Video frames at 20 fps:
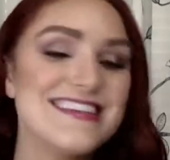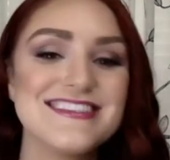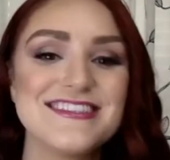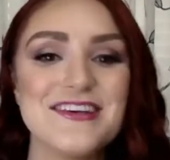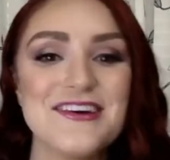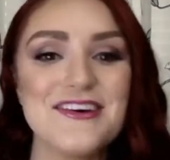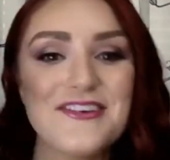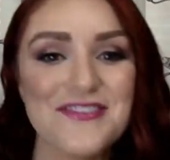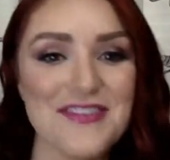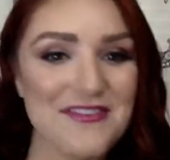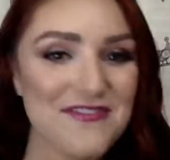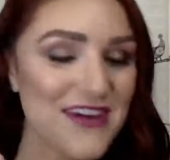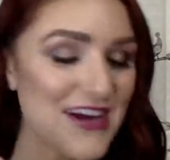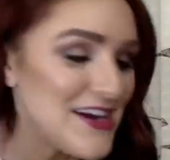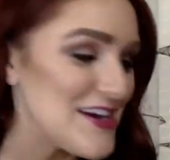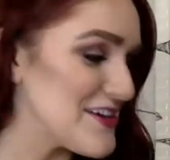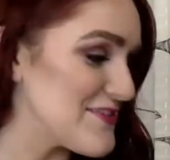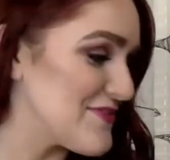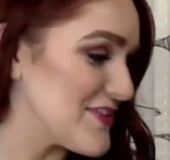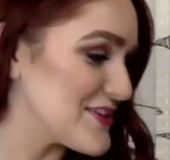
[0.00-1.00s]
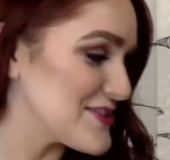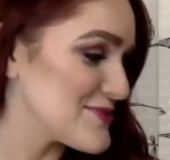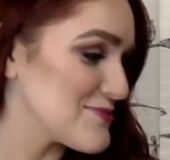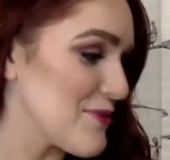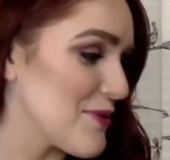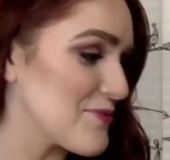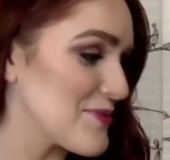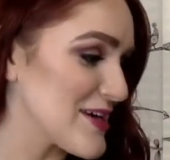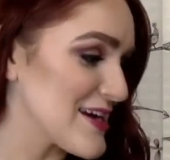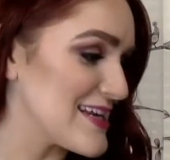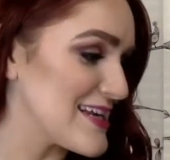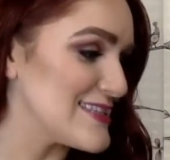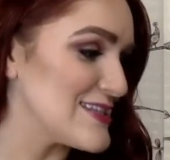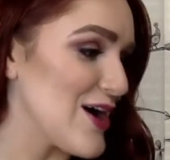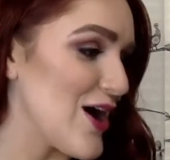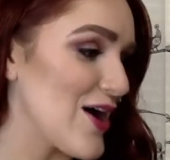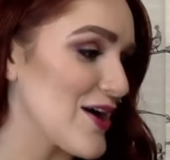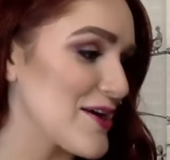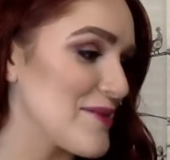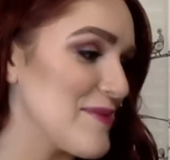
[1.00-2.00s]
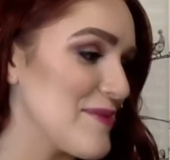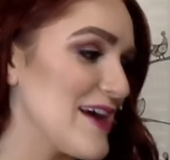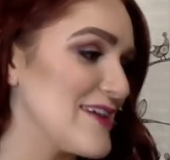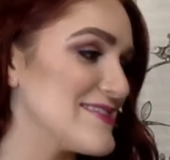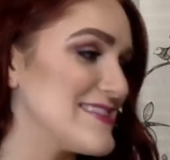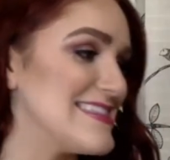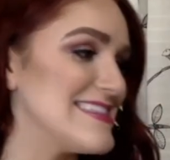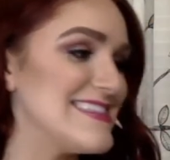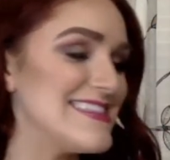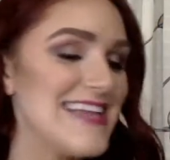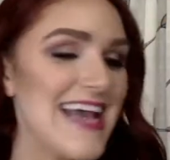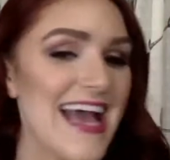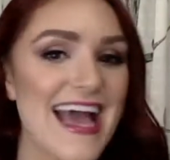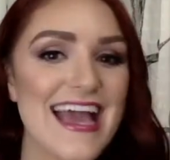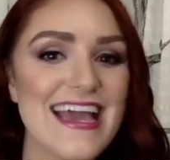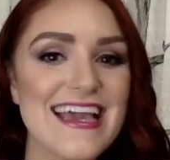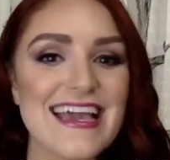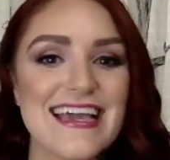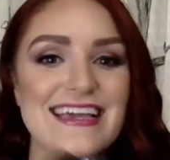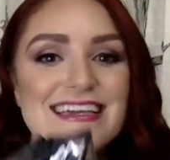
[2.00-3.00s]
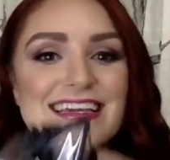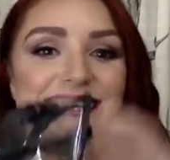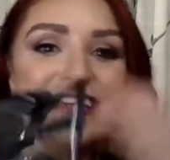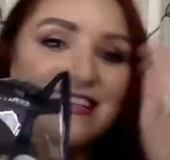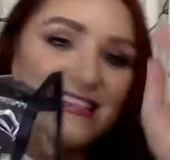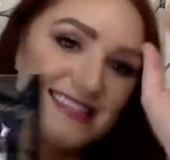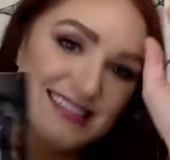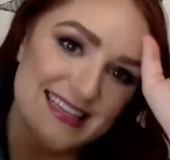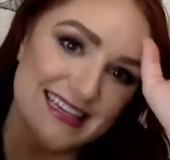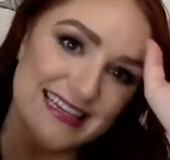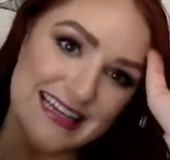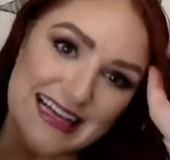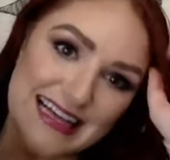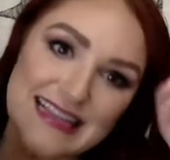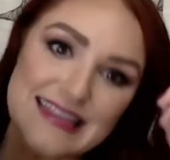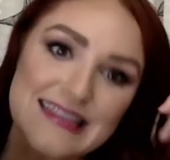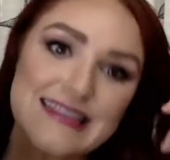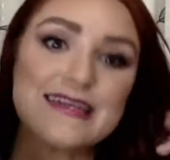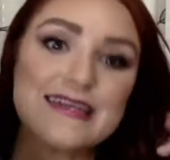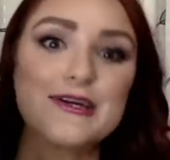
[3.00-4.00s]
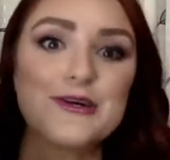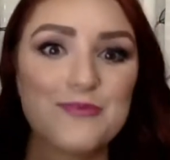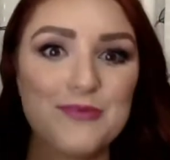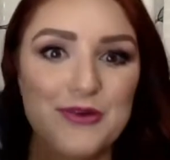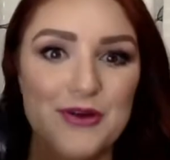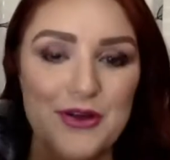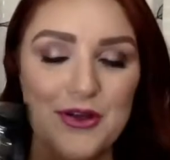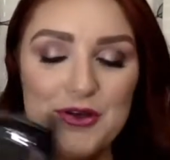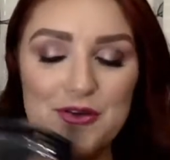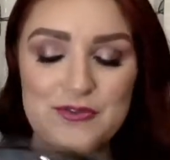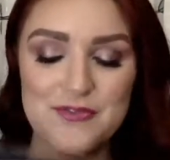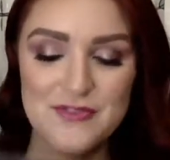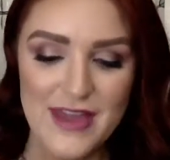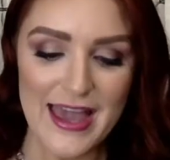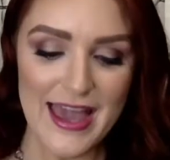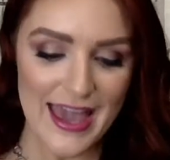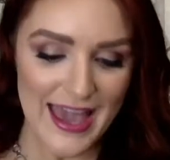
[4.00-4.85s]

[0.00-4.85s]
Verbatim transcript: So the very first one we're going to talk about today is Clear Proof.